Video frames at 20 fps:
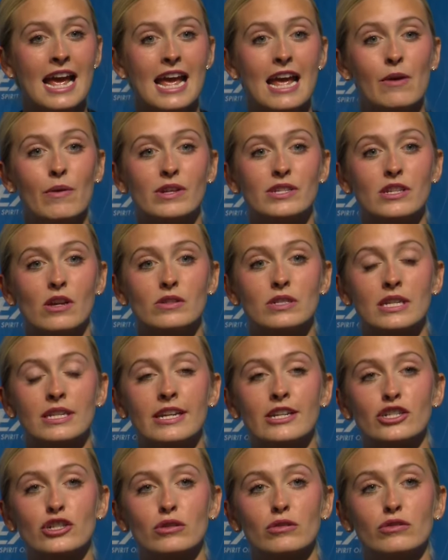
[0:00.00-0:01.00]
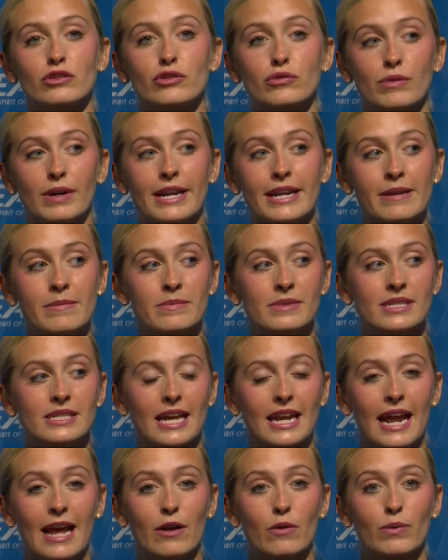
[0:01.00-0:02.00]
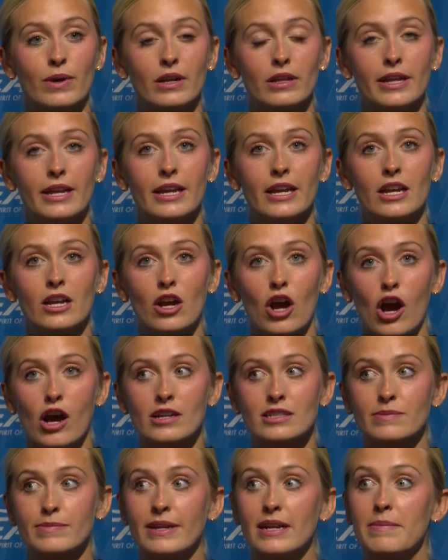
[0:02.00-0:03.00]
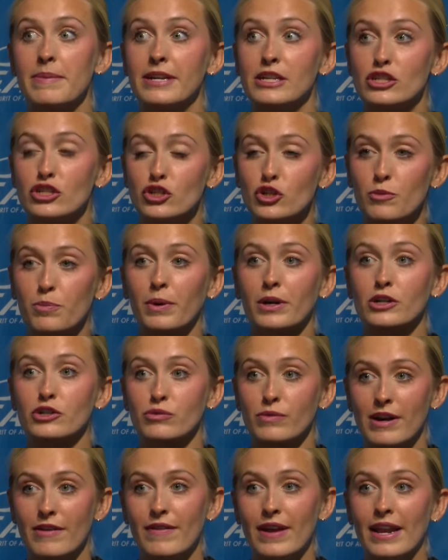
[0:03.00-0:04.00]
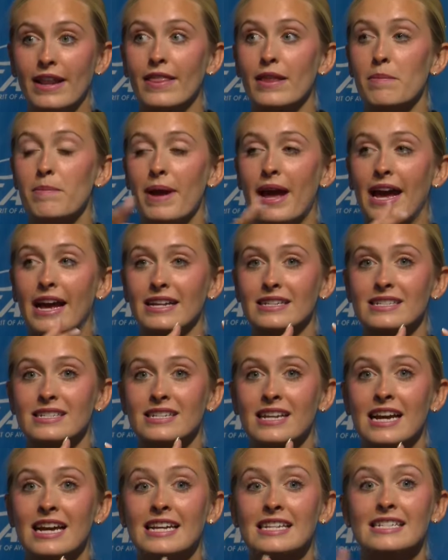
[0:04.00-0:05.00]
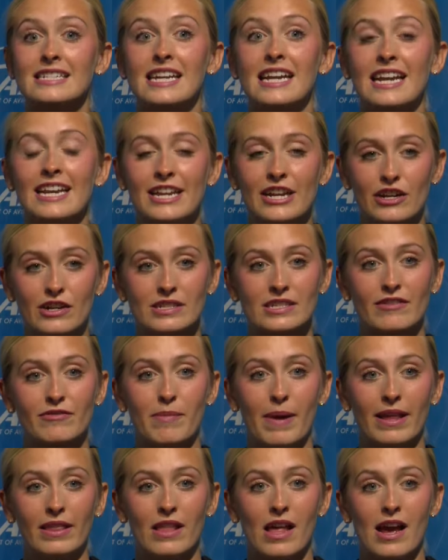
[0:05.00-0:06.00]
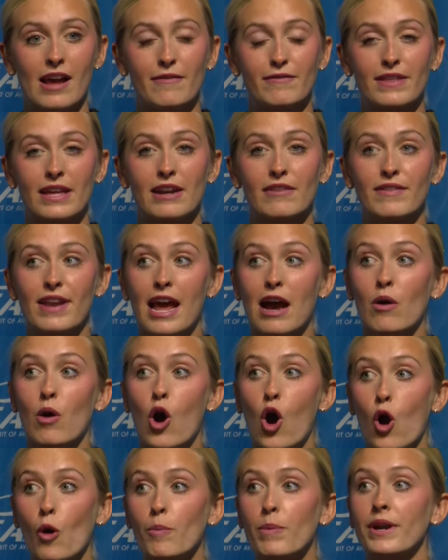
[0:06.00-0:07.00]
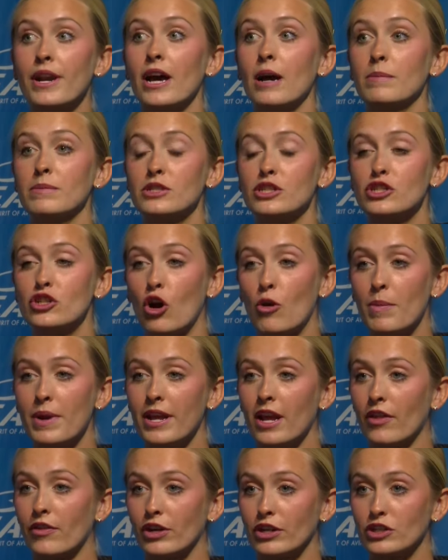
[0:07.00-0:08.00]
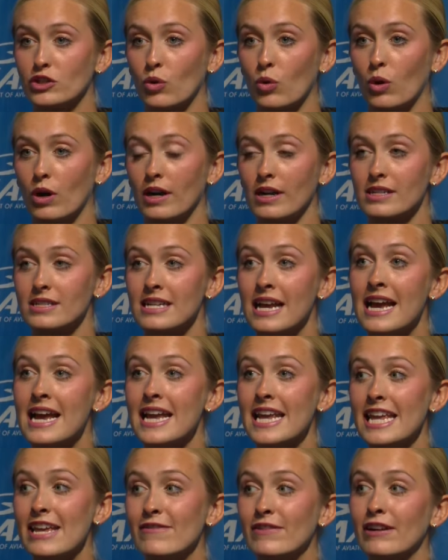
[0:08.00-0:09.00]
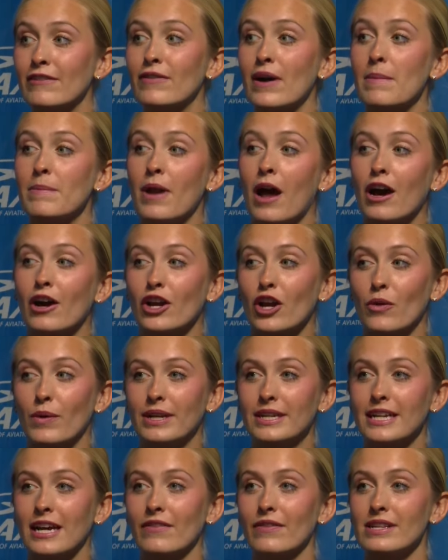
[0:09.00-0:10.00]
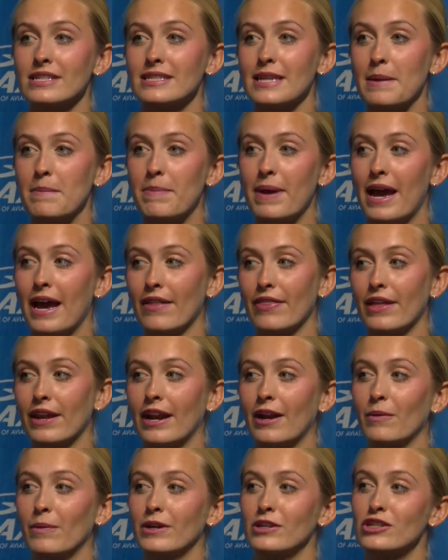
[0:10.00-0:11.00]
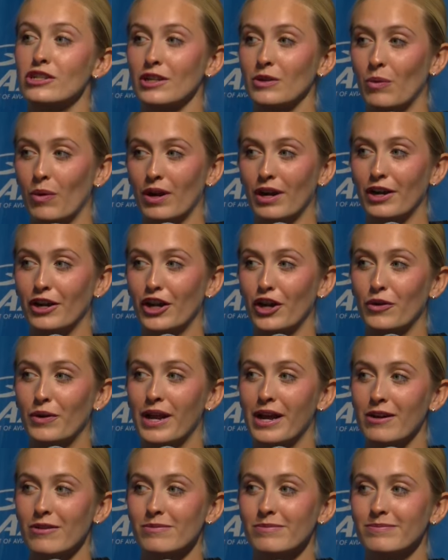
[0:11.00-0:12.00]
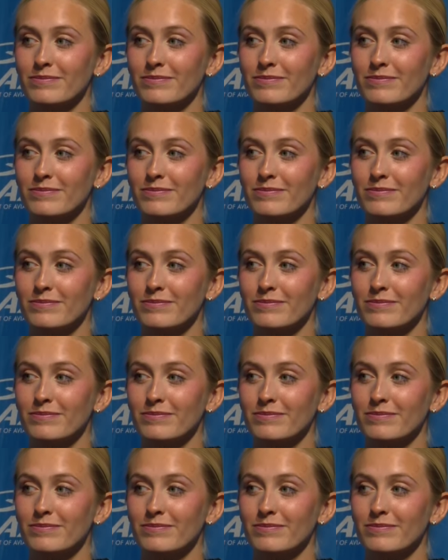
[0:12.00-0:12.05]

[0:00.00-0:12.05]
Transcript: it was those initial dreams that had really caused me to be super driven the past ten years of my life that have now opened up so many other doors, even if I'm not going down the same path that I originally wanted to go down.